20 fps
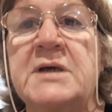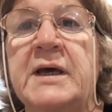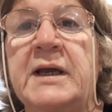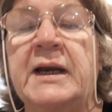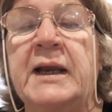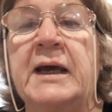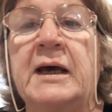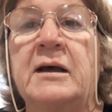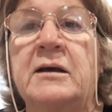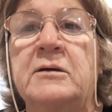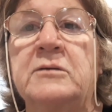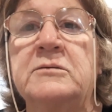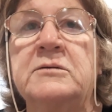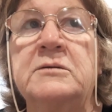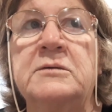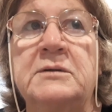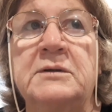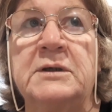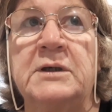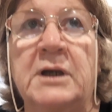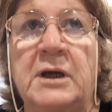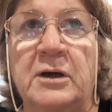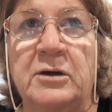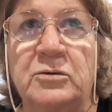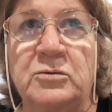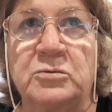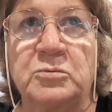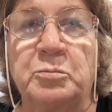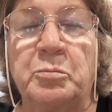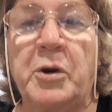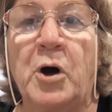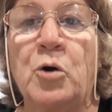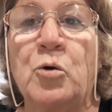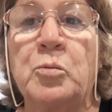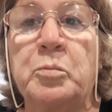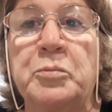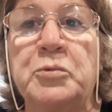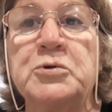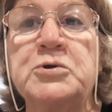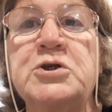at our local
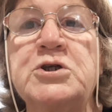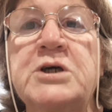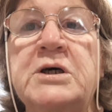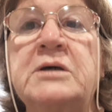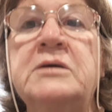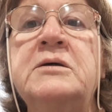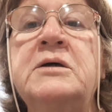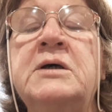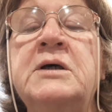bulk butcher